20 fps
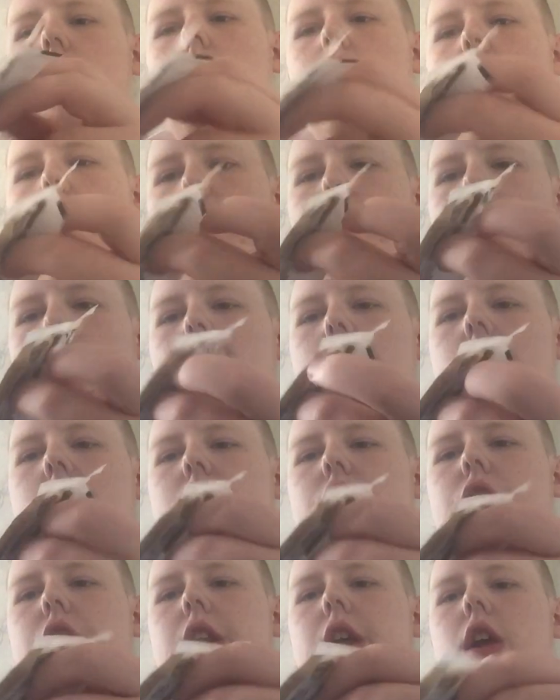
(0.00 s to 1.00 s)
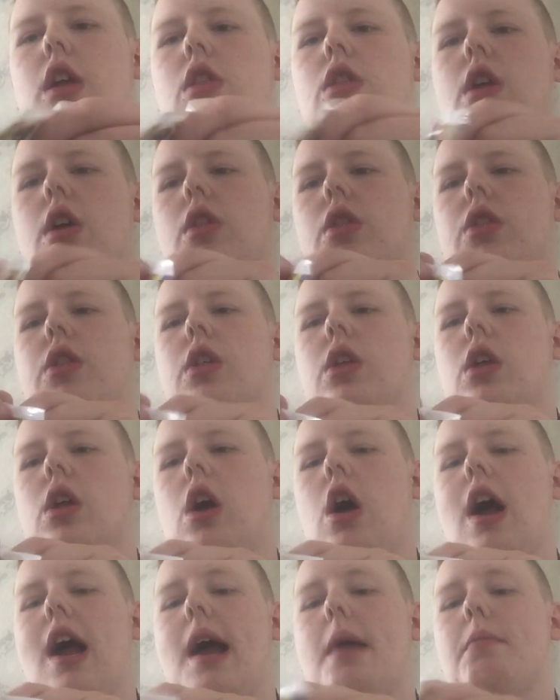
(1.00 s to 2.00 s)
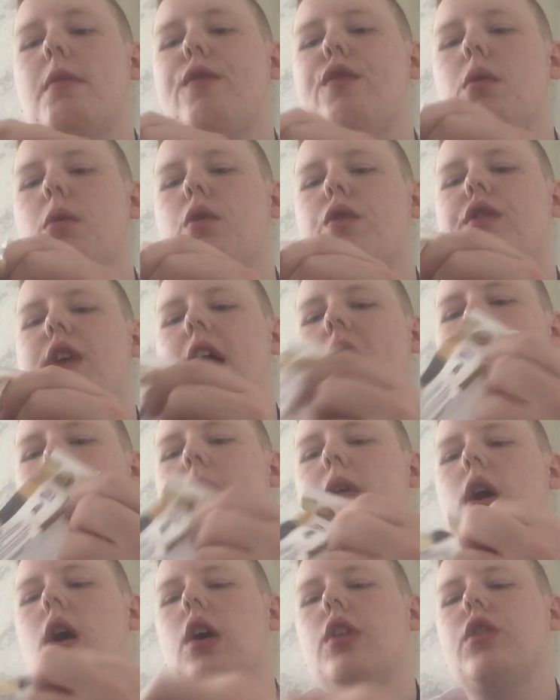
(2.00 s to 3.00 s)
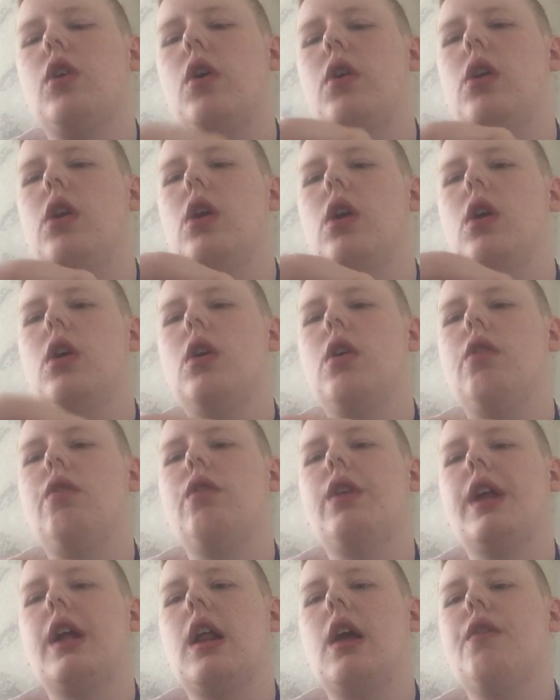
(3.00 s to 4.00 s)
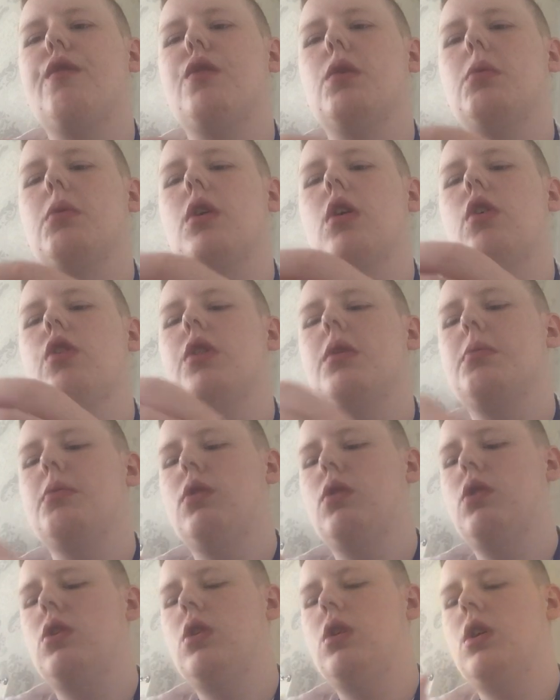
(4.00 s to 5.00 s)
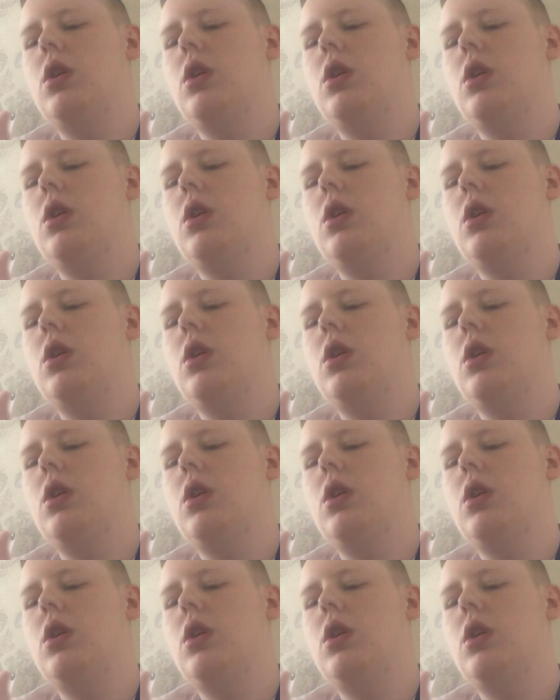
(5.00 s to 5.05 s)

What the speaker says: Yeah, I'm not collecting these as... I am a football fan, but I don't really catch football cards anymore.